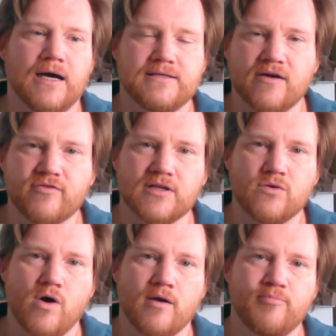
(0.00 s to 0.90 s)
I
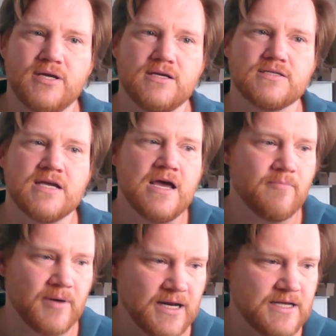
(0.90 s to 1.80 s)
definitely want peace.
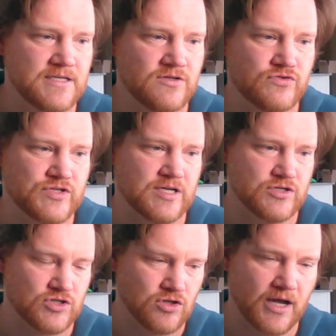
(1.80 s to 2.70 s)
But it is
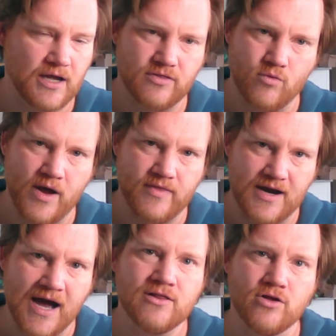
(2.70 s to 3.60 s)
interesting just looking at the way
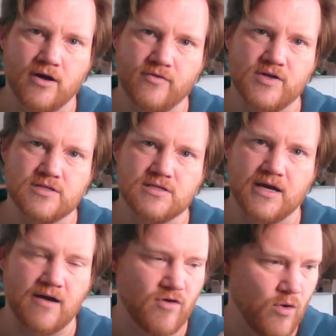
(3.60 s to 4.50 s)
that I look at this.
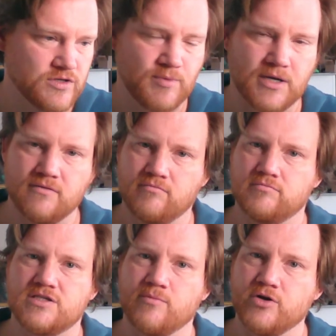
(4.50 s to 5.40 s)
Like, I've always
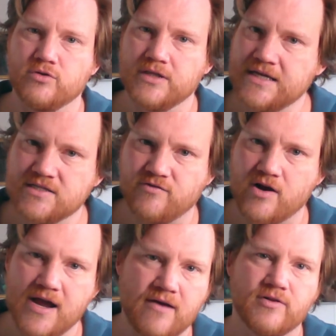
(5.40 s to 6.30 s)
been someone who leans
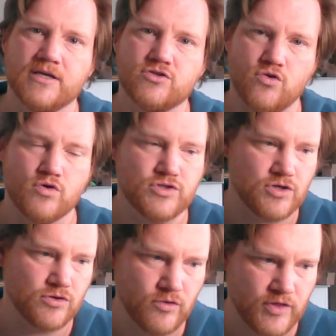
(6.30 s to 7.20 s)
very heavily towards
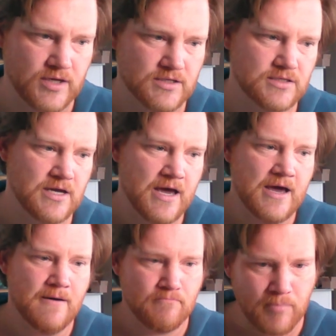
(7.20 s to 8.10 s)
the Houthis.
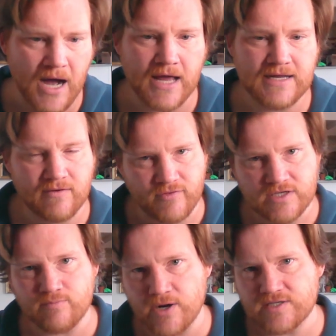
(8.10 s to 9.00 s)
But if
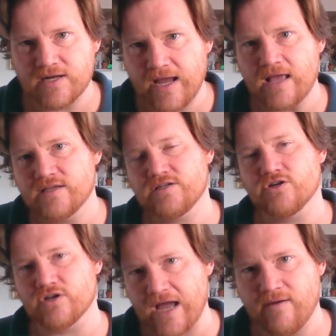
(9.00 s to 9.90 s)
this
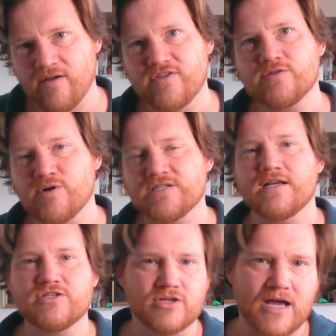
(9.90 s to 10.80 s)

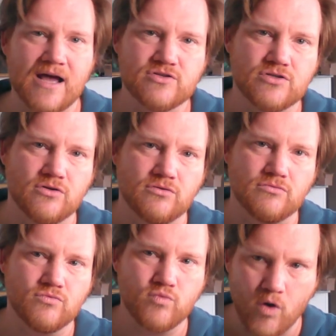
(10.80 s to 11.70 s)
presidential council
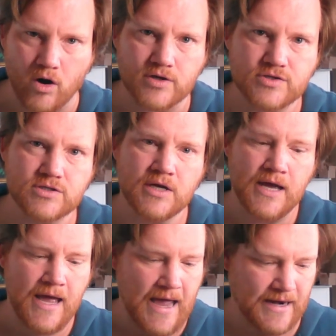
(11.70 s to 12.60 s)
works,
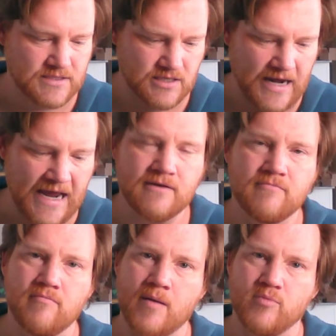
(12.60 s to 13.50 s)
and it's an
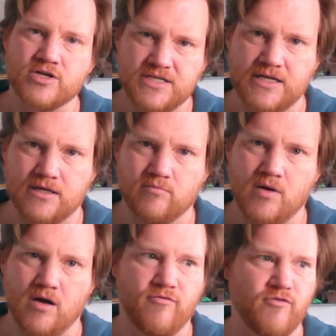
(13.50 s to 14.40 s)
8-member
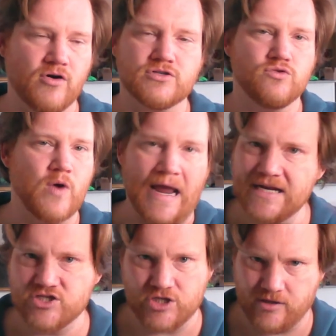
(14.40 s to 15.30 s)
team of folks who
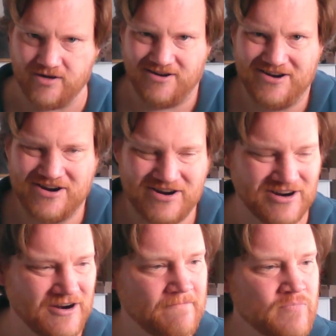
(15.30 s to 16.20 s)
hate each
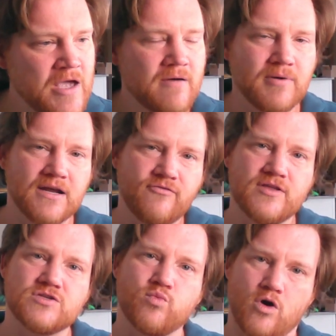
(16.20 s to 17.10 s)
other, but if
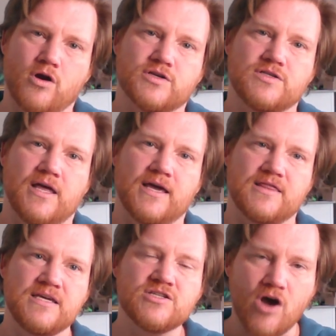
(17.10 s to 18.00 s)
this works,
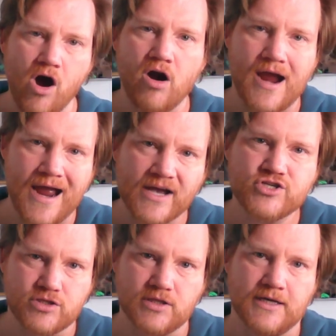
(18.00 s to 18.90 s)
like, these are
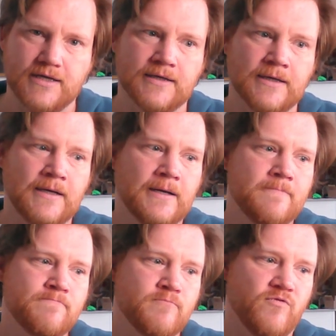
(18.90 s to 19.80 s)
actually
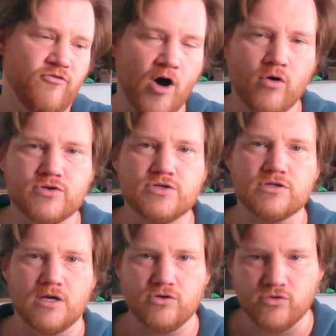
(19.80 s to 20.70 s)
folks
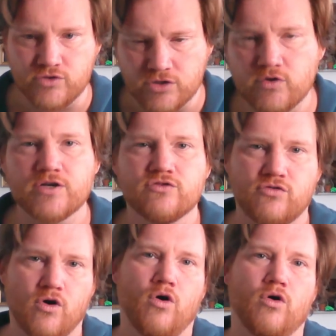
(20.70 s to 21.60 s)
who do
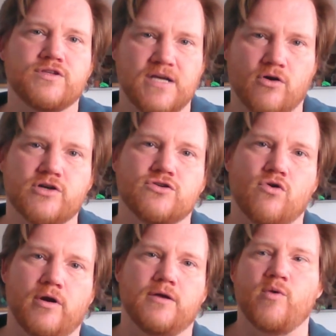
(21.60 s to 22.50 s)
control
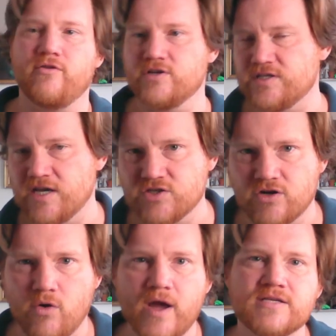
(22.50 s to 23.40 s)
territory, whether it's
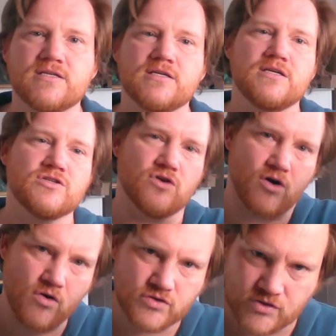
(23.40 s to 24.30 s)
desert oases or
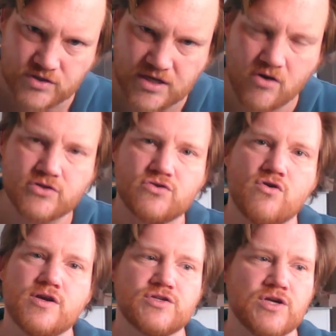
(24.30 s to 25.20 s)
coastal
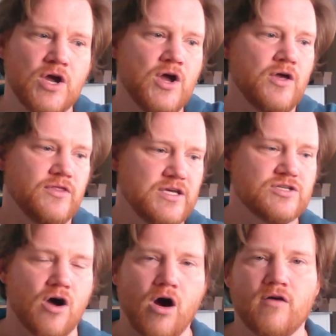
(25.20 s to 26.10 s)
territories.
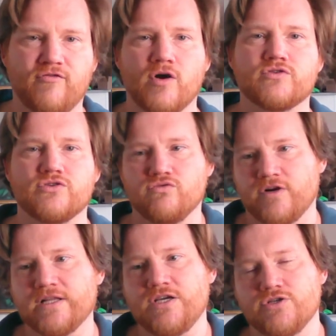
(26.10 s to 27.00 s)
These are folks who
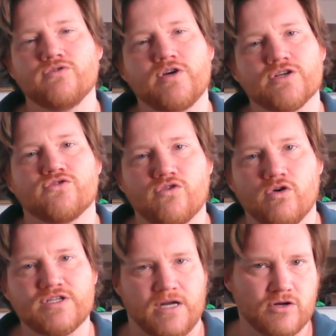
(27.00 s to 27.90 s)
really do
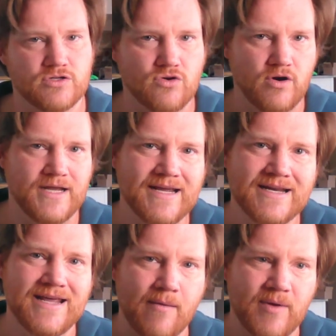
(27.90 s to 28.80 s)
control territory
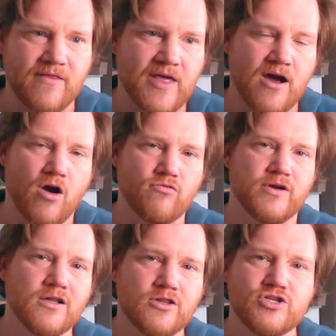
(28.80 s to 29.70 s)
in Yemen. They are
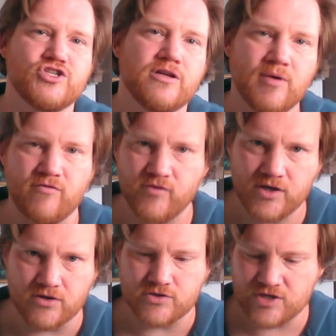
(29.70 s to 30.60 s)
real legitimate
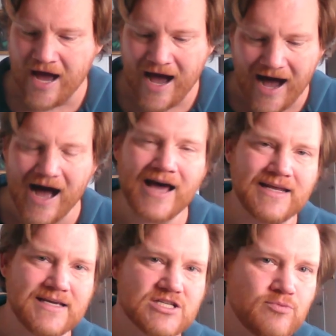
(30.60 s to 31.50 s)
figures.
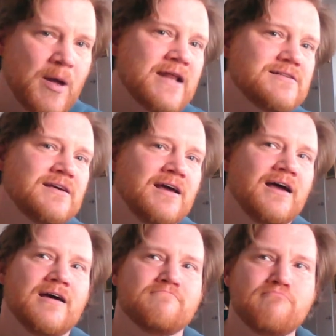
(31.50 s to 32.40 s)
Hadi spent
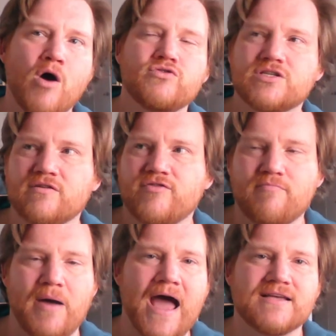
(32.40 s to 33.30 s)
most of
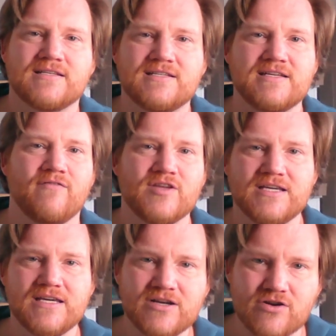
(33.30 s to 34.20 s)
the past
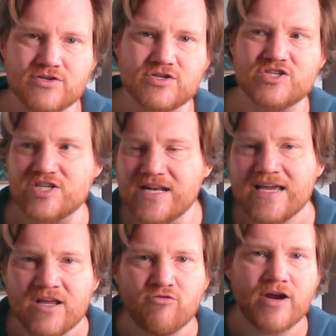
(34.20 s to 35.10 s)
7 years
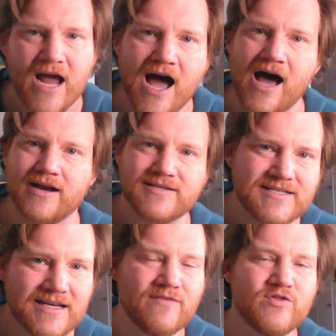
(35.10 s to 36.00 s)
sitting in Riyadh,
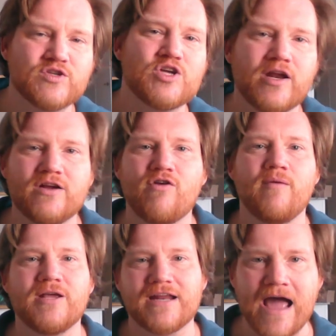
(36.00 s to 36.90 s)
sitting in the Saudi
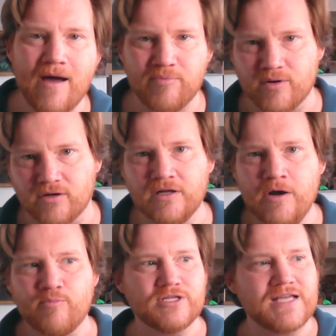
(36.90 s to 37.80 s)
Arabian capital,
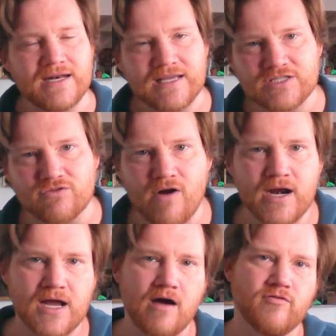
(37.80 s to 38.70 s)
pretending to
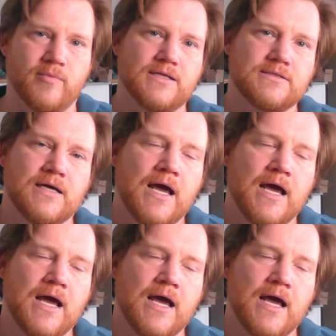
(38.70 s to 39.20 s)
run a government.